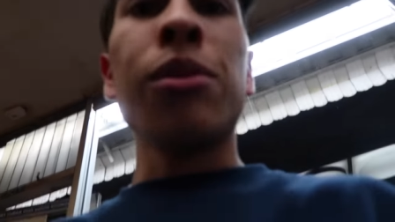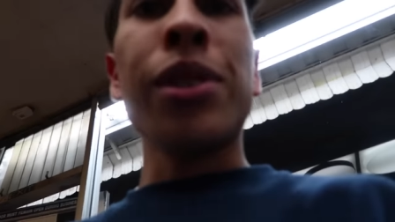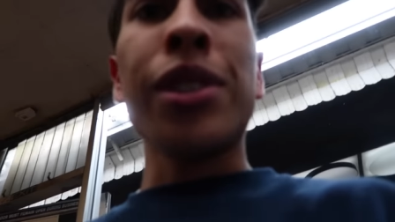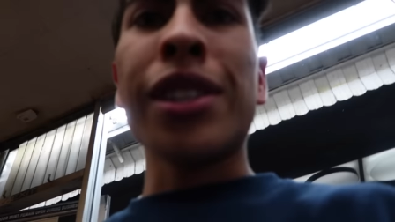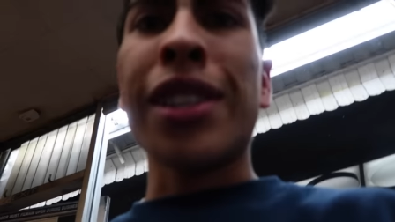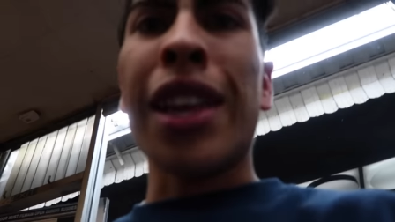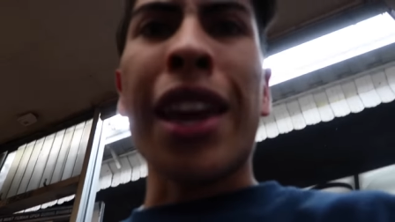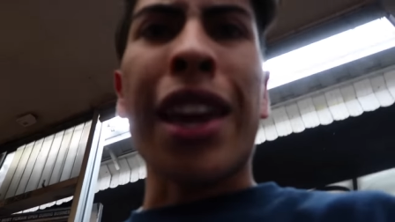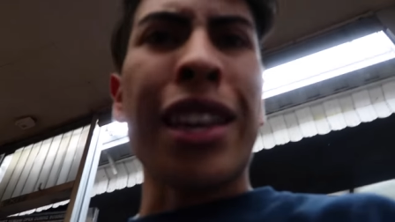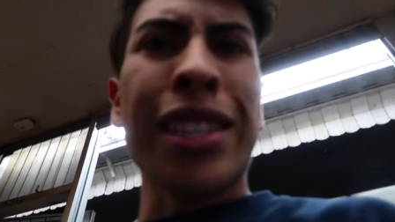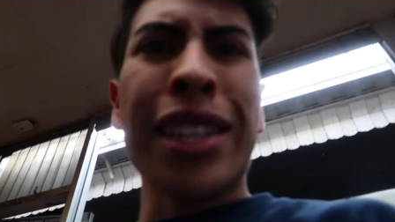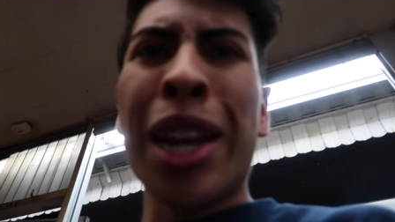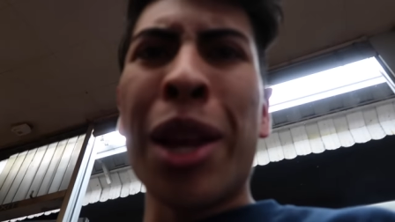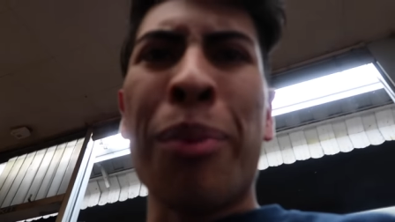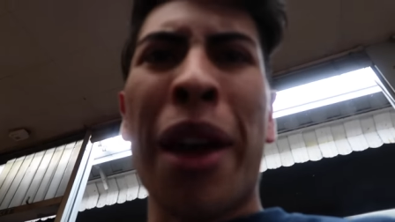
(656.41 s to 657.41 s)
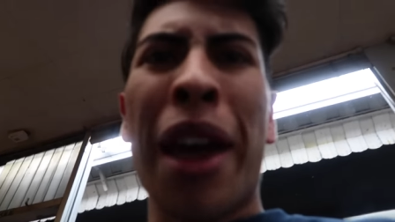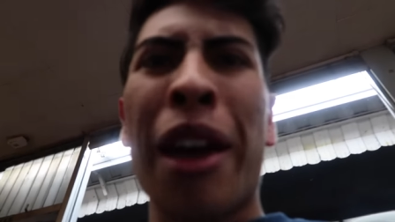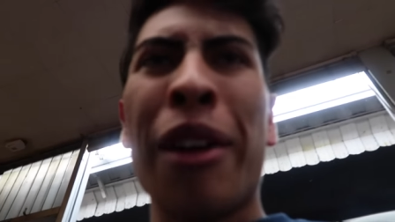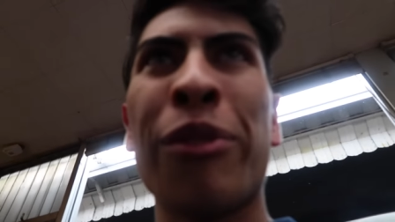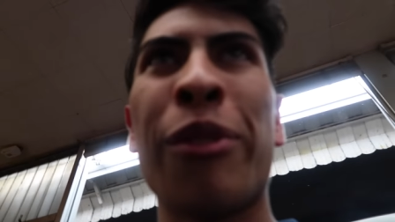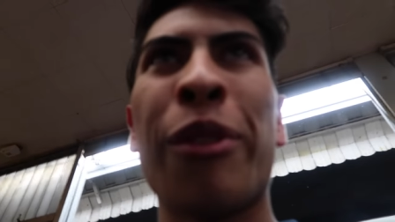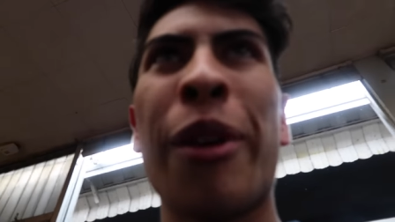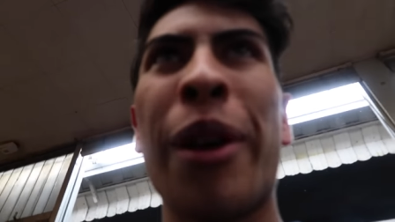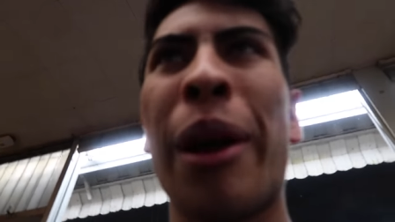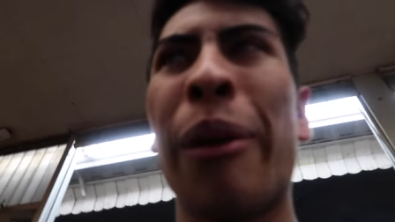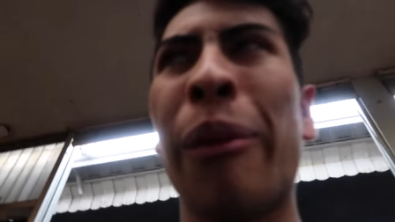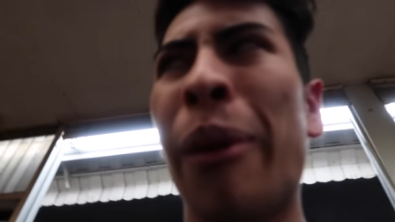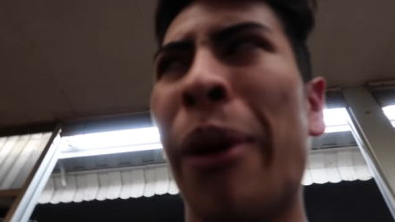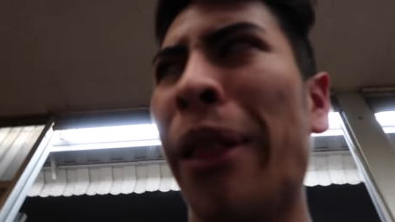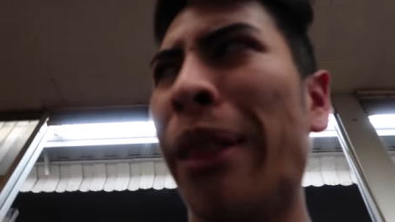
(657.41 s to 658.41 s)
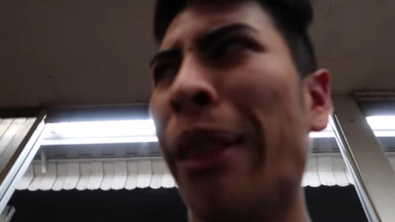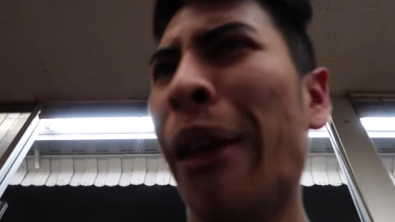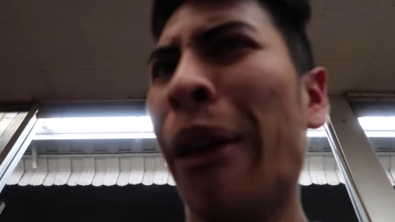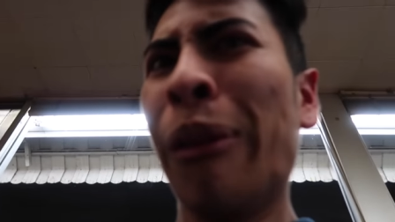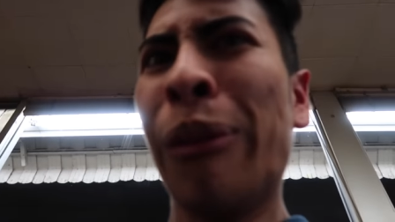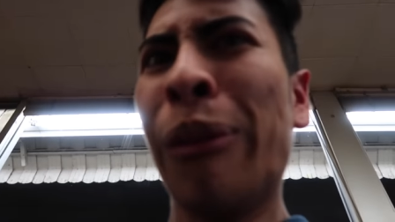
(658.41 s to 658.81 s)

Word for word: was just like, he's gonna pay for it. What the